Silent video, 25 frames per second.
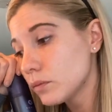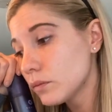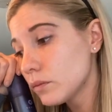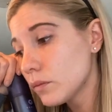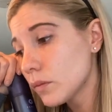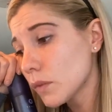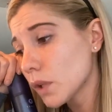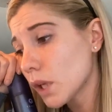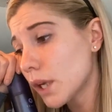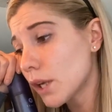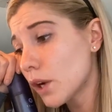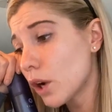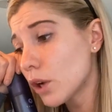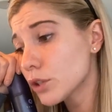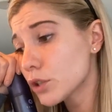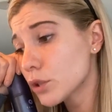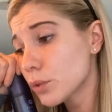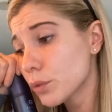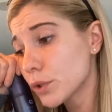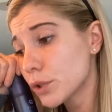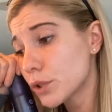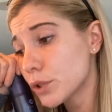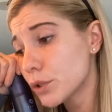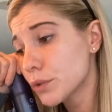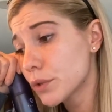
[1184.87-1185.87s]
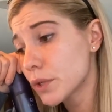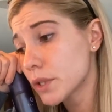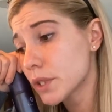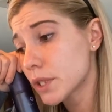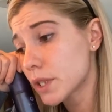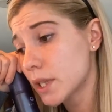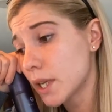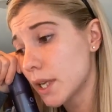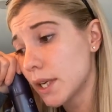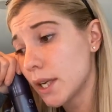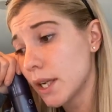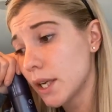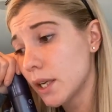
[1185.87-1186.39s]
It also reduces
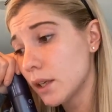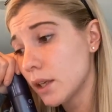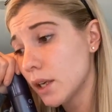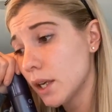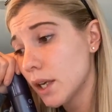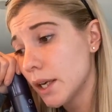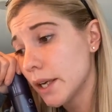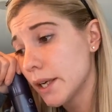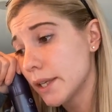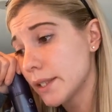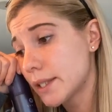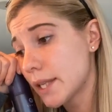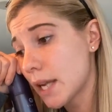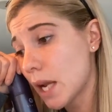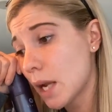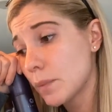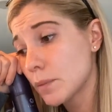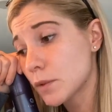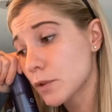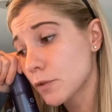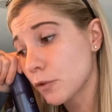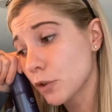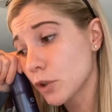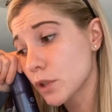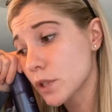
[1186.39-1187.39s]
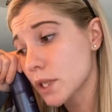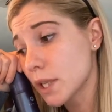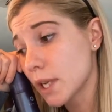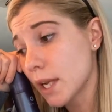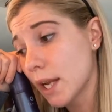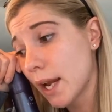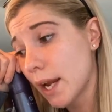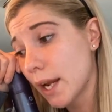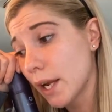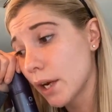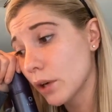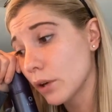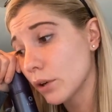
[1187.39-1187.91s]
thinning. It tames frizzy
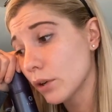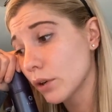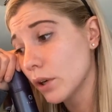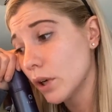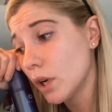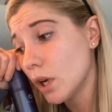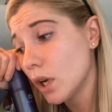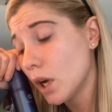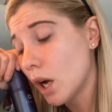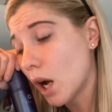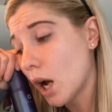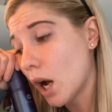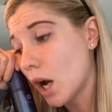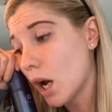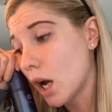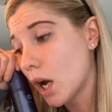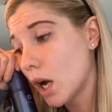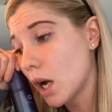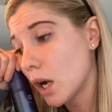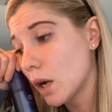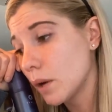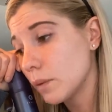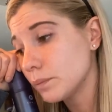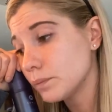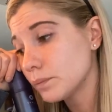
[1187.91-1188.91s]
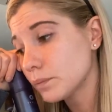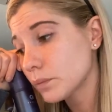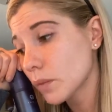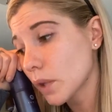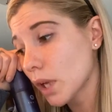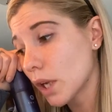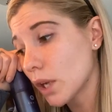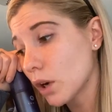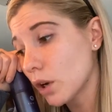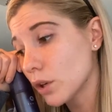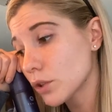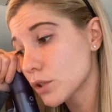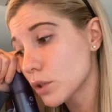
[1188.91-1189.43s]
hair.
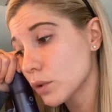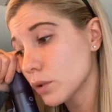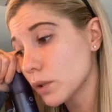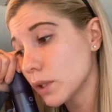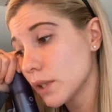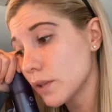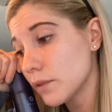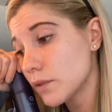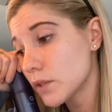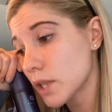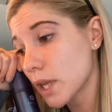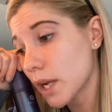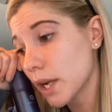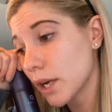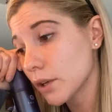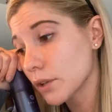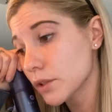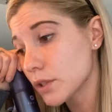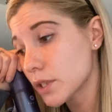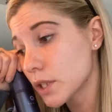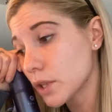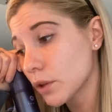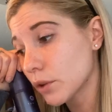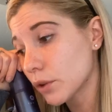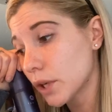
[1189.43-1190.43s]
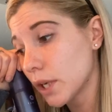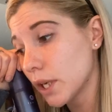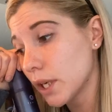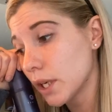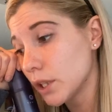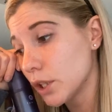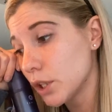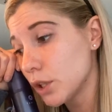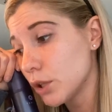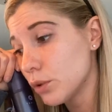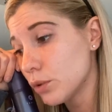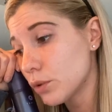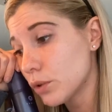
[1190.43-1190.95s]
It also leaves the hair silky
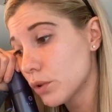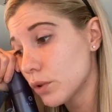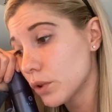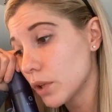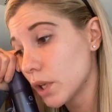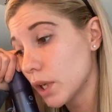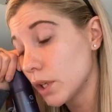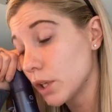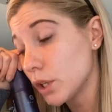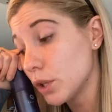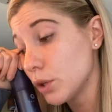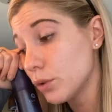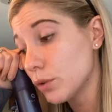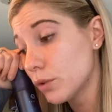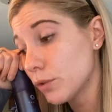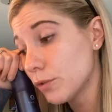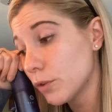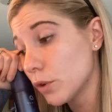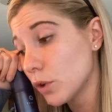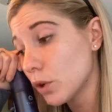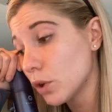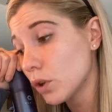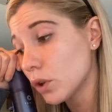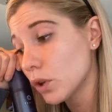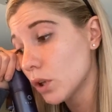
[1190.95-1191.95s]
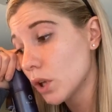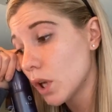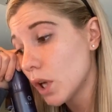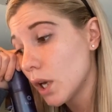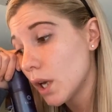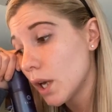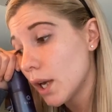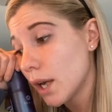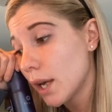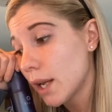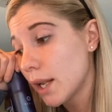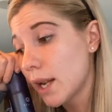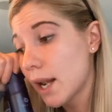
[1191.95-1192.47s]
and youthful.
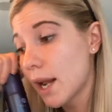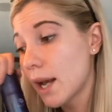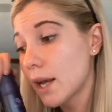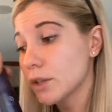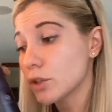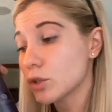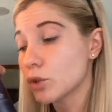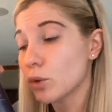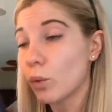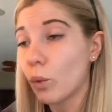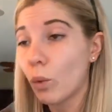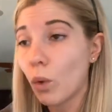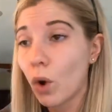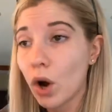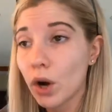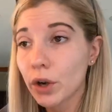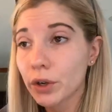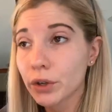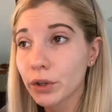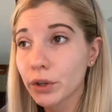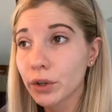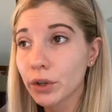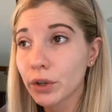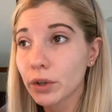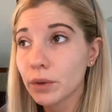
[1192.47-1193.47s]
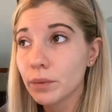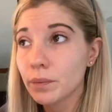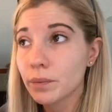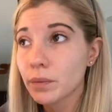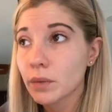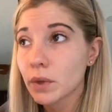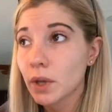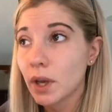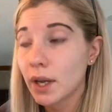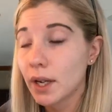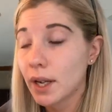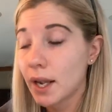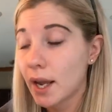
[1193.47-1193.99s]
It has water.
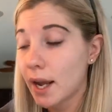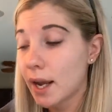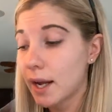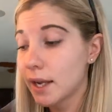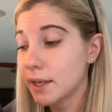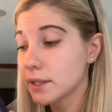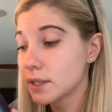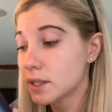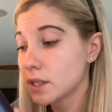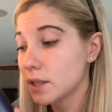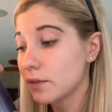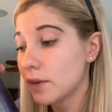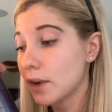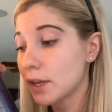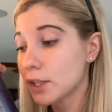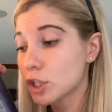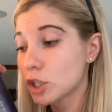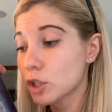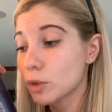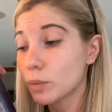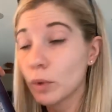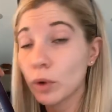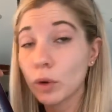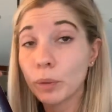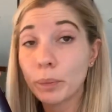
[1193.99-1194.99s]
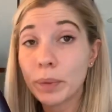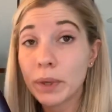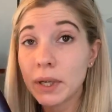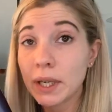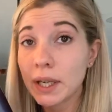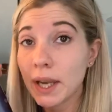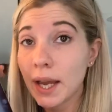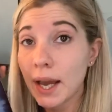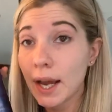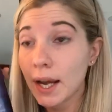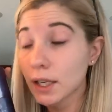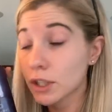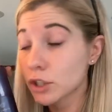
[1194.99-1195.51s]
It has the vegetable
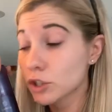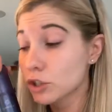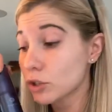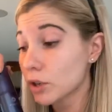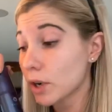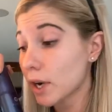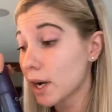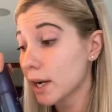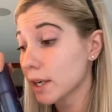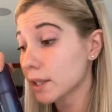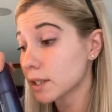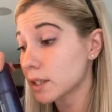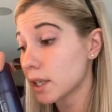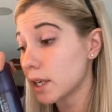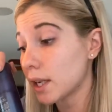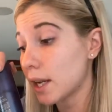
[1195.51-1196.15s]
pea extract.